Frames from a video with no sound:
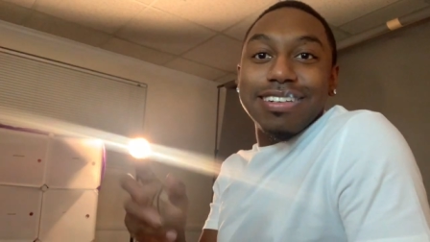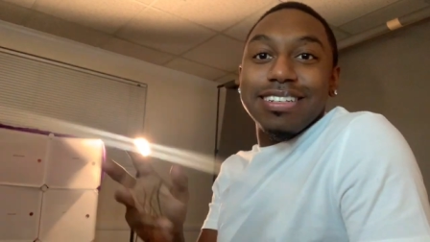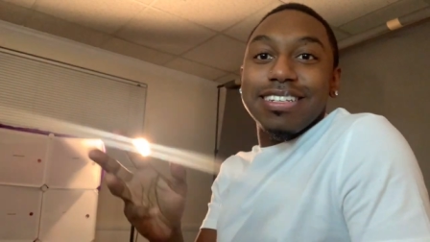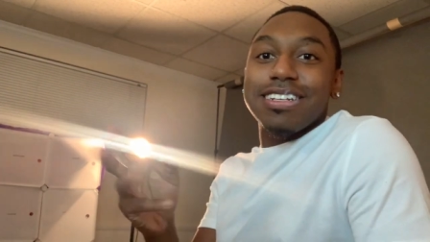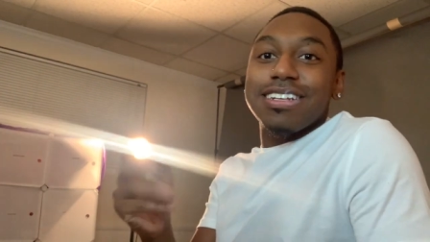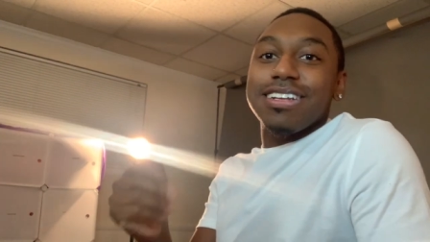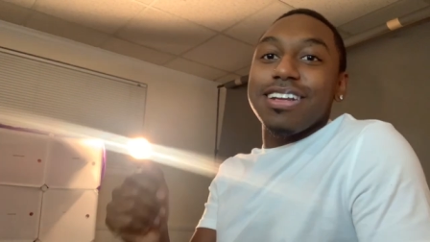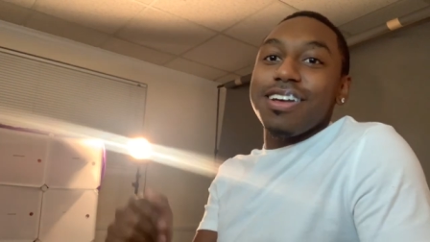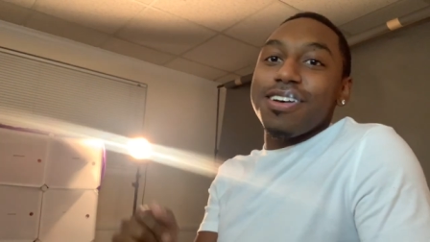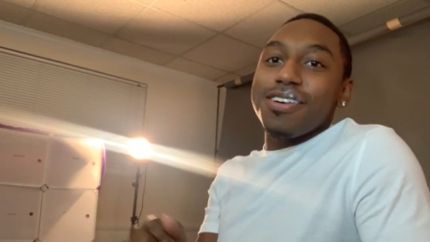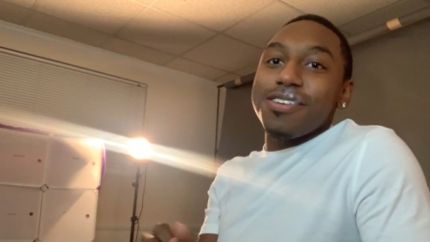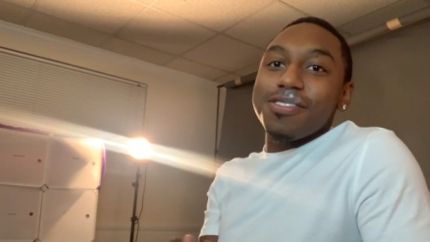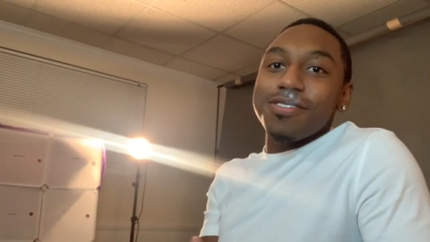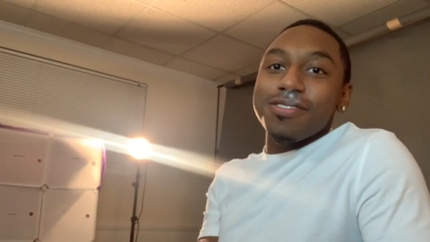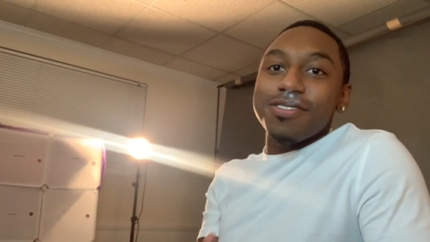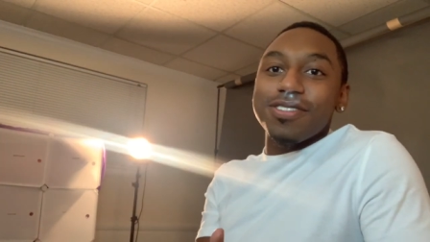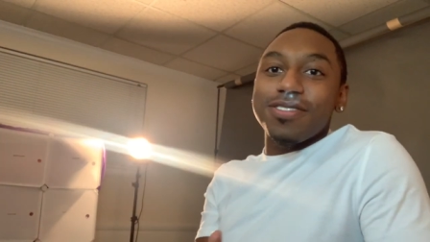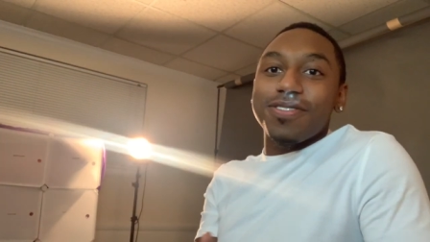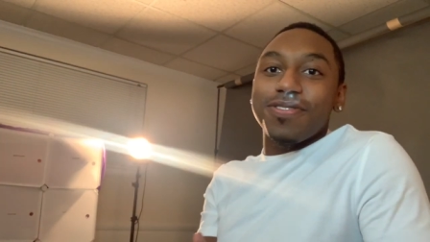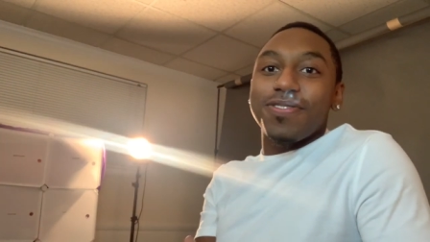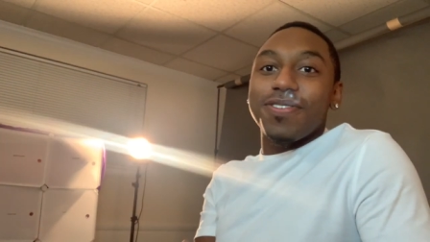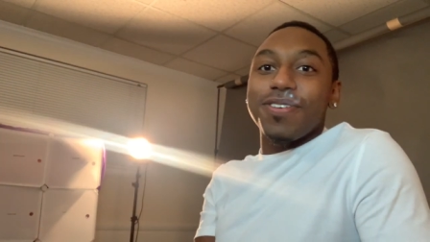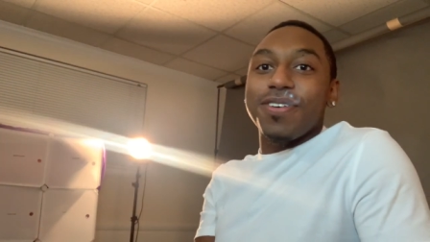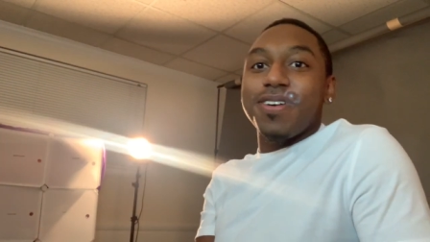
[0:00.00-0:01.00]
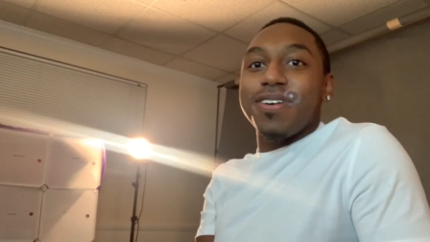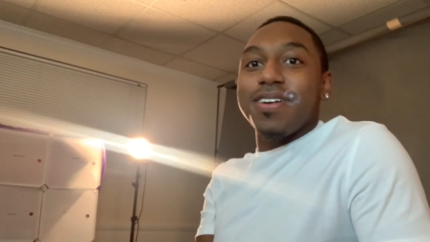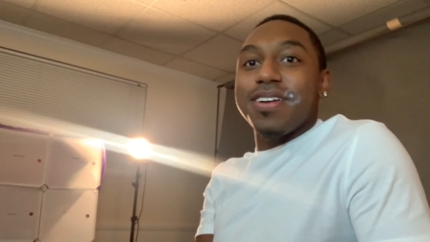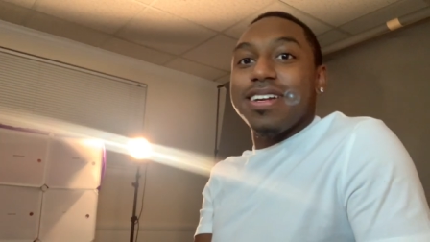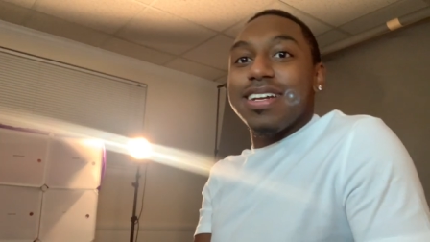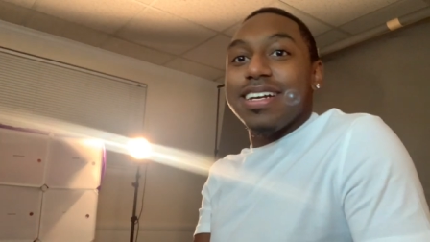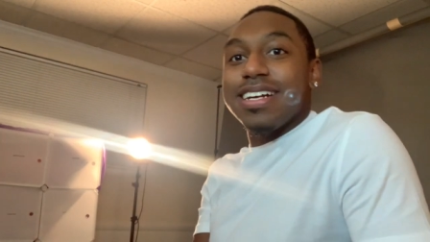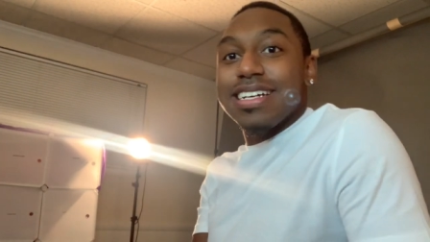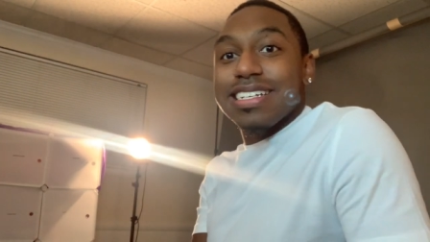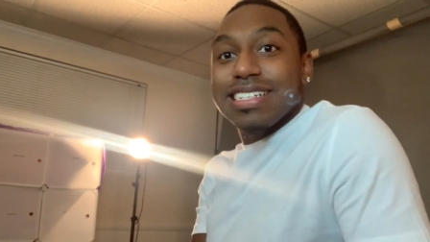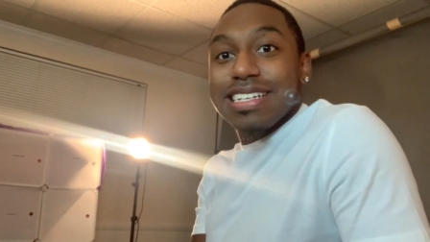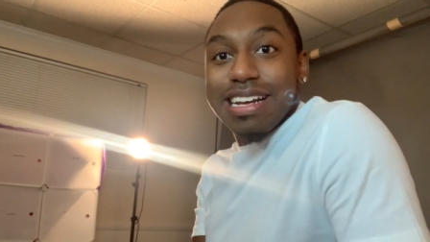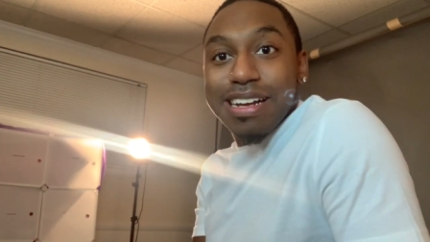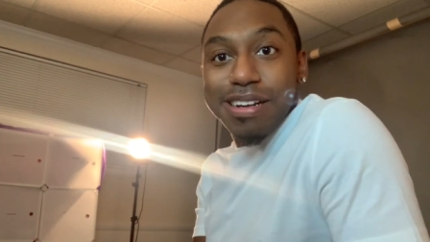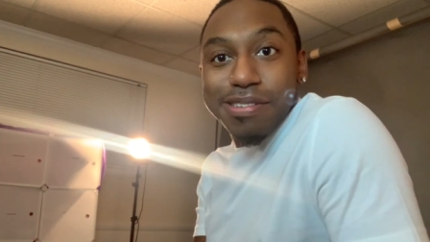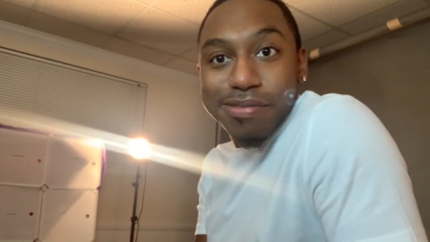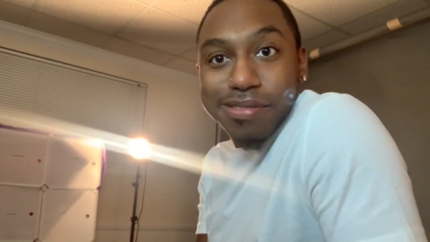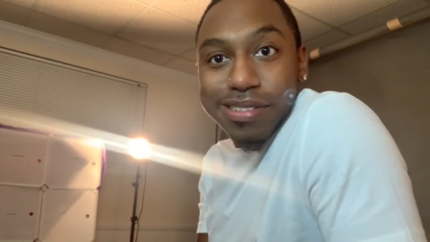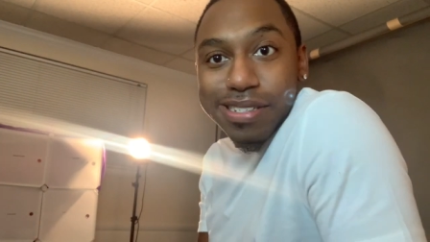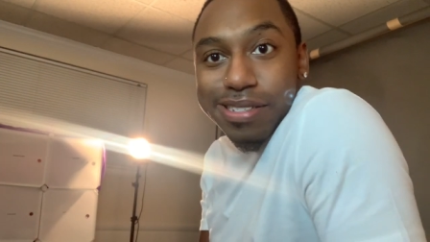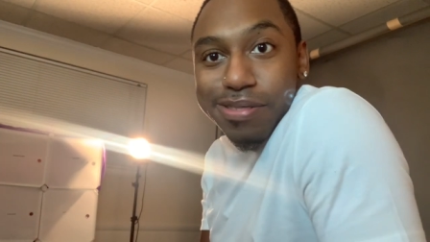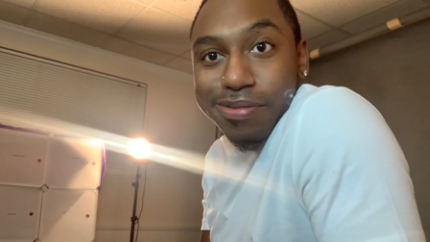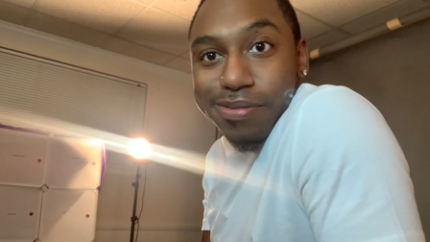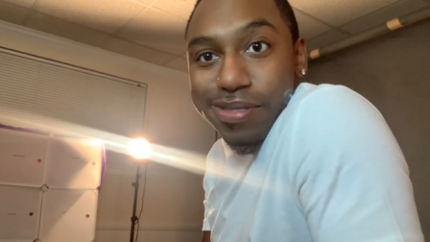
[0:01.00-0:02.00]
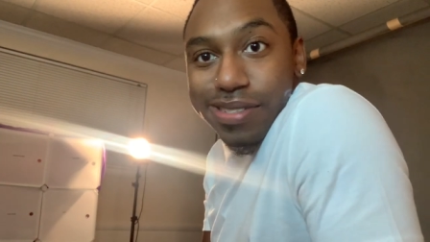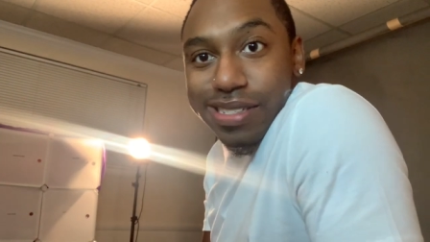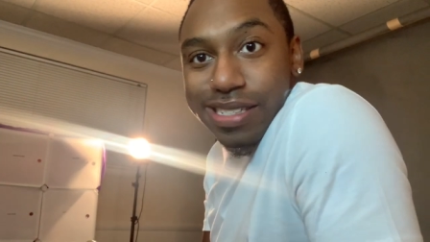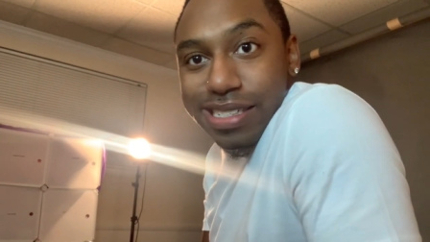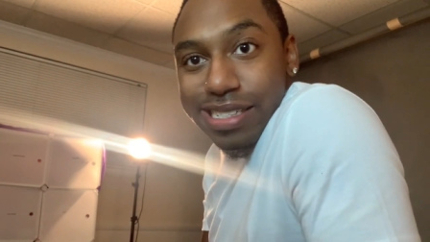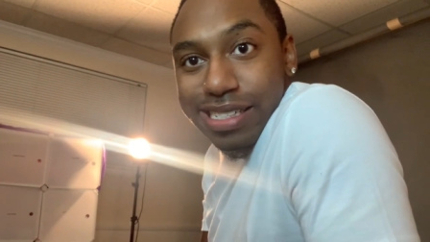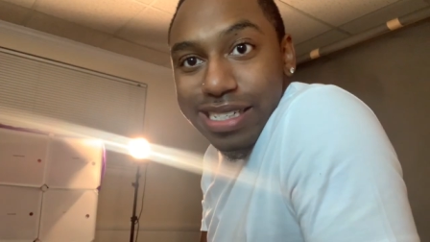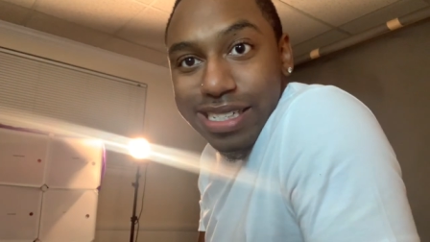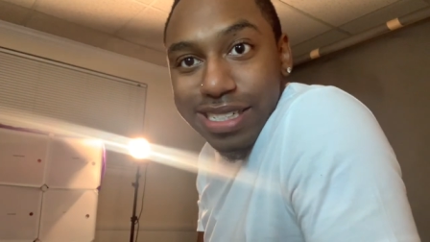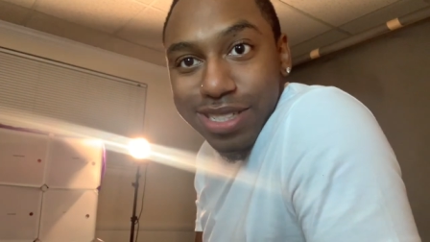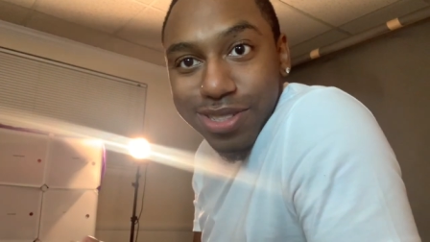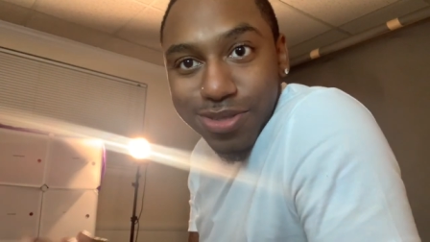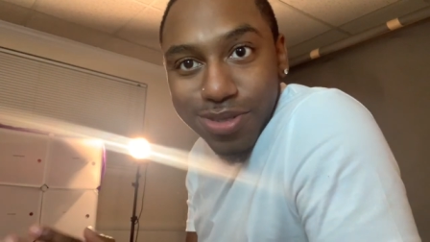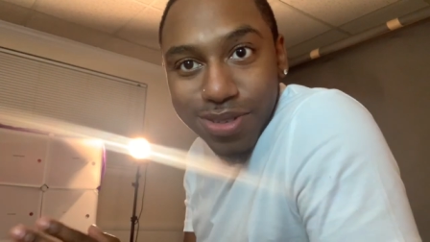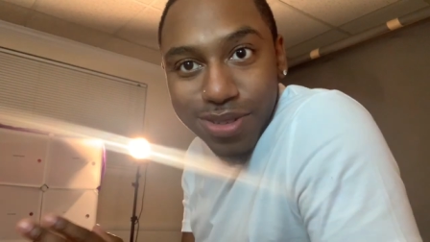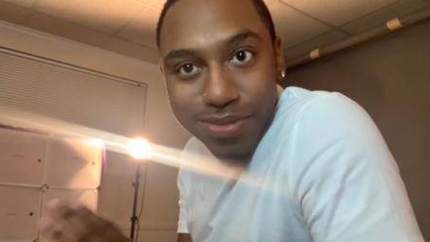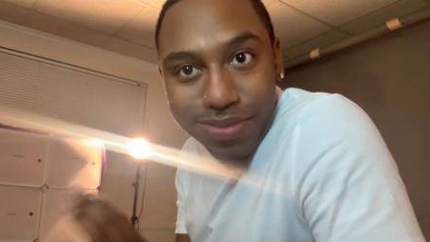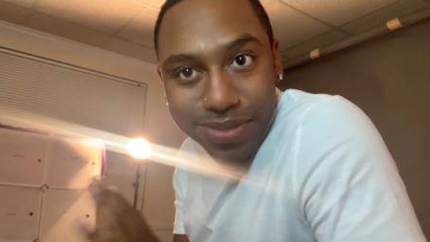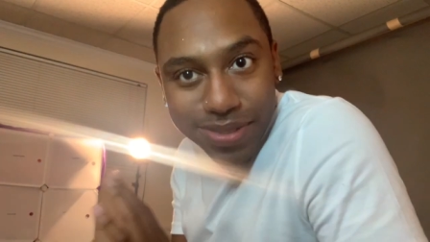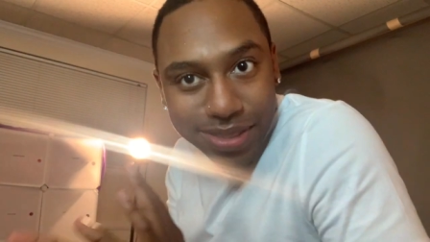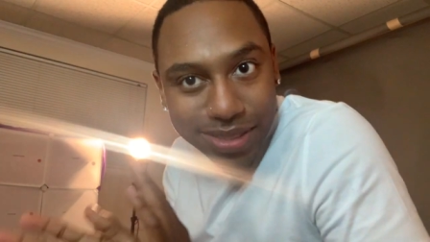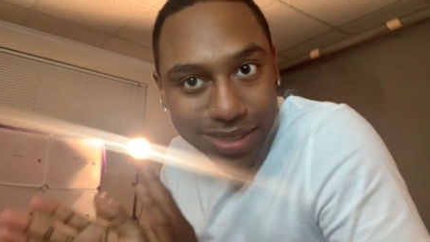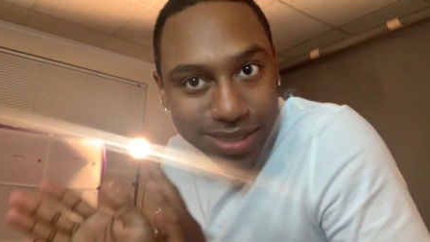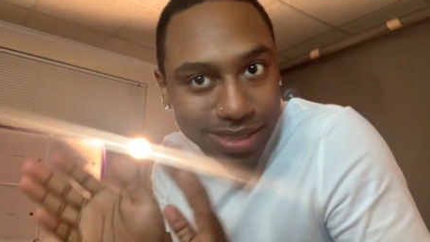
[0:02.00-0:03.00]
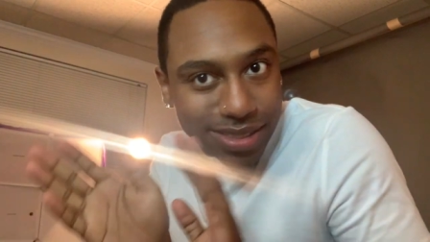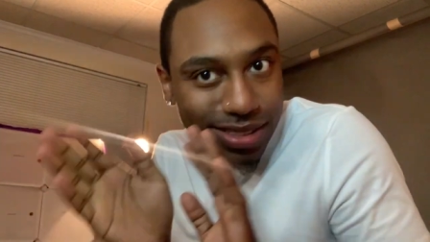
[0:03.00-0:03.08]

clothes for the niggas that really want, like, sort of a,